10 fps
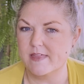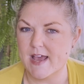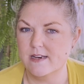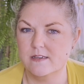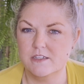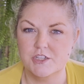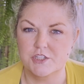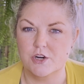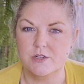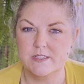that
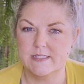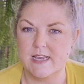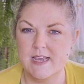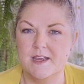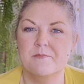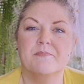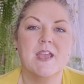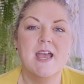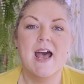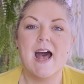dessert sing.
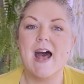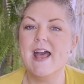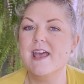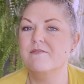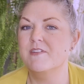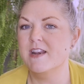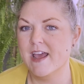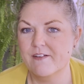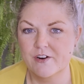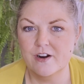I have
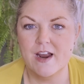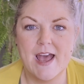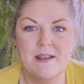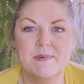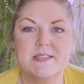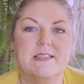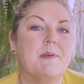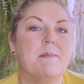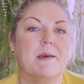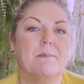never had
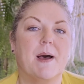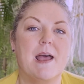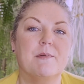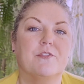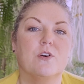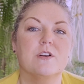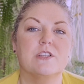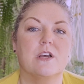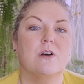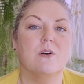Mississippi mud pie before,
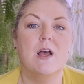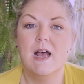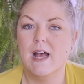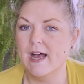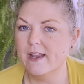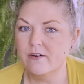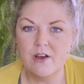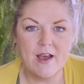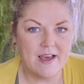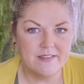so I don't
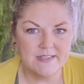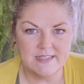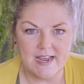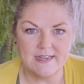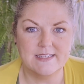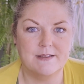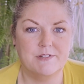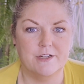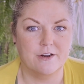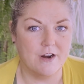know how this stacks up
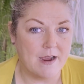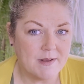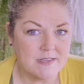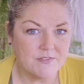to your grandma's